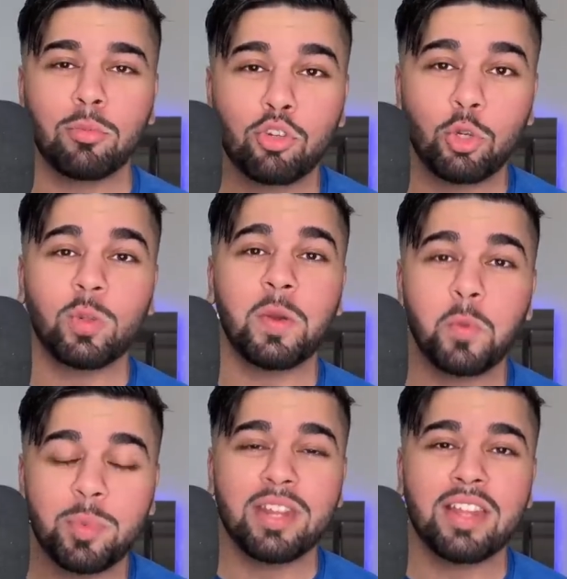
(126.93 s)
I'm sure there
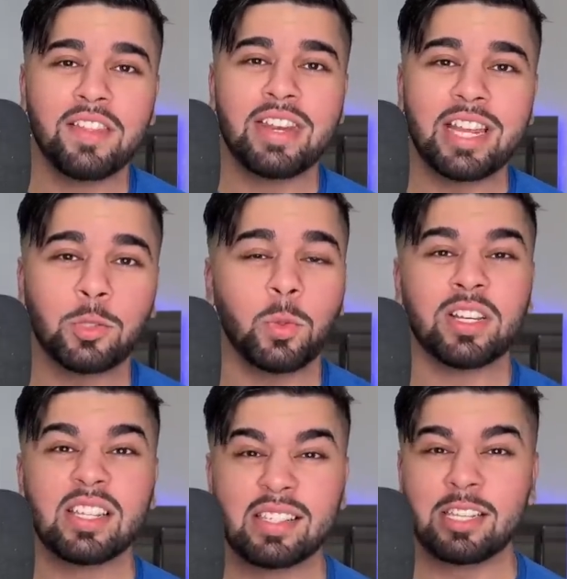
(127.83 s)
will be another next one,
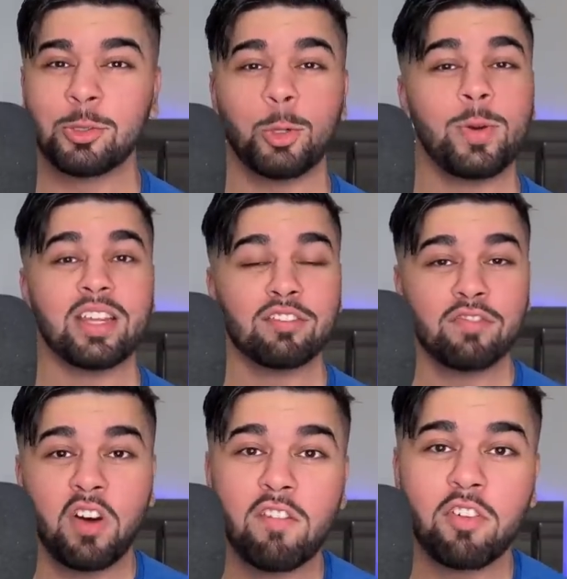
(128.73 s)
because this story is
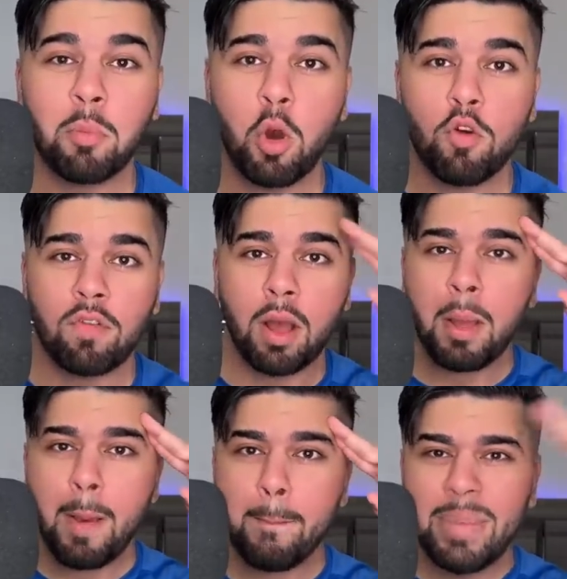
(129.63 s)
far from over.
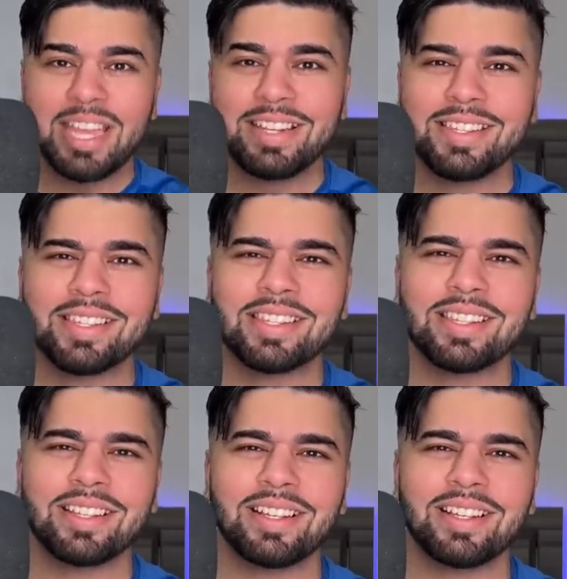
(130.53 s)
Peace.